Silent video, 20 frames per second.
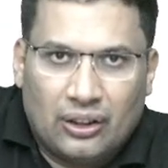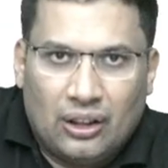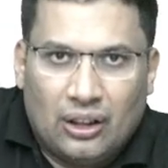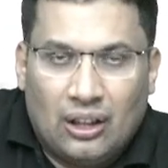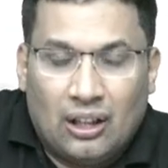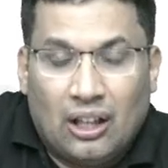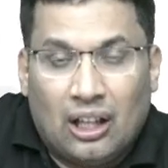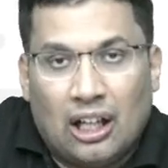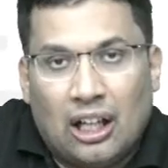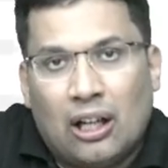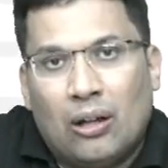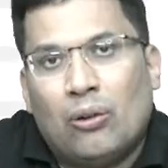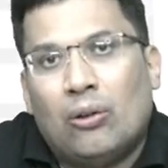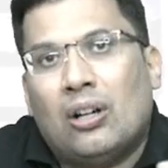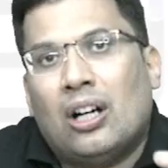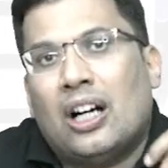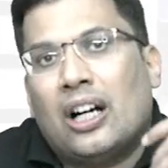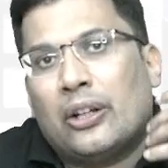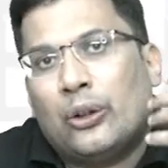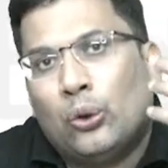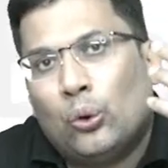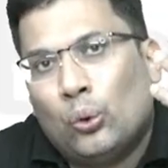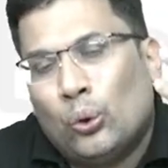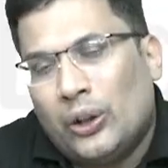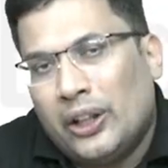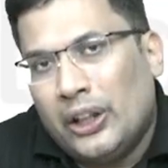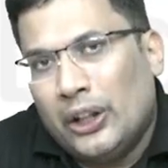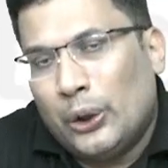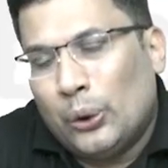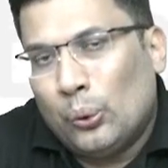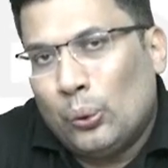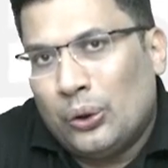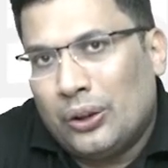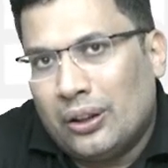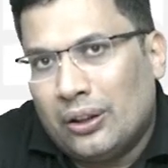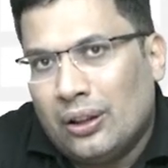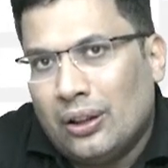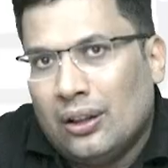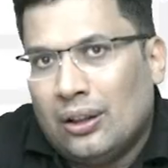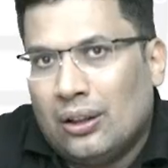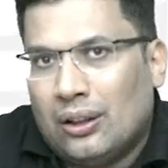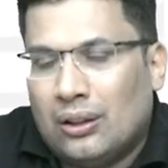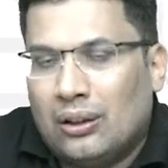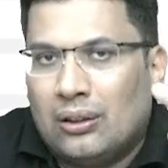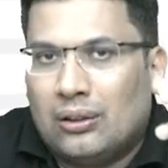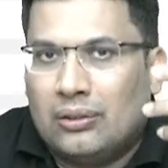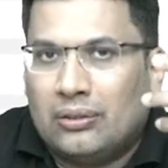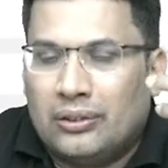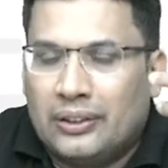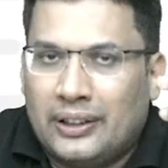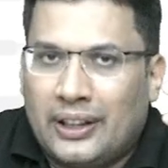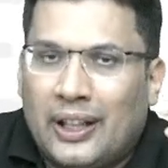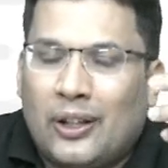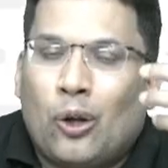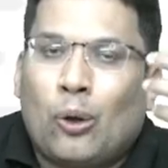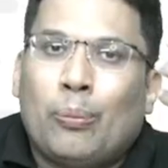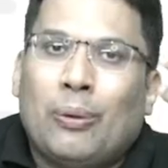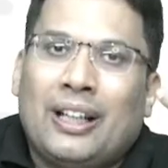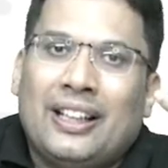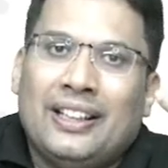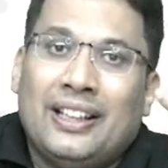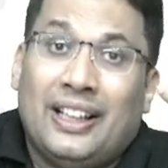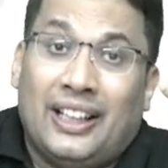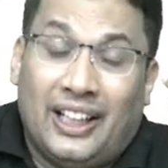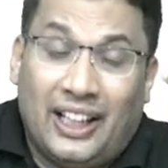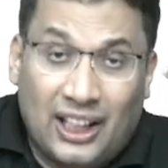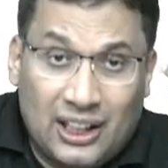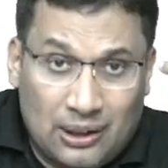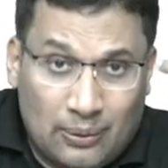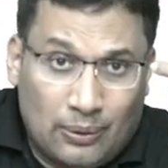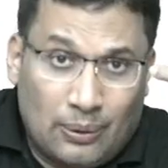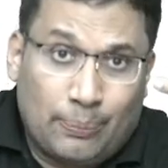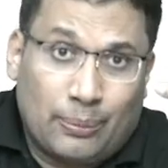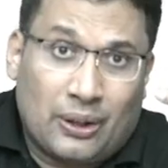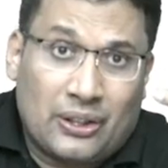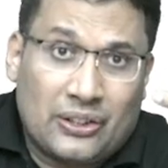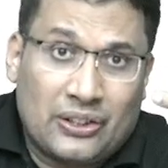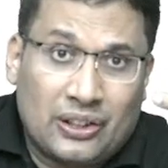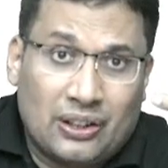how are you going to determine the age of the person,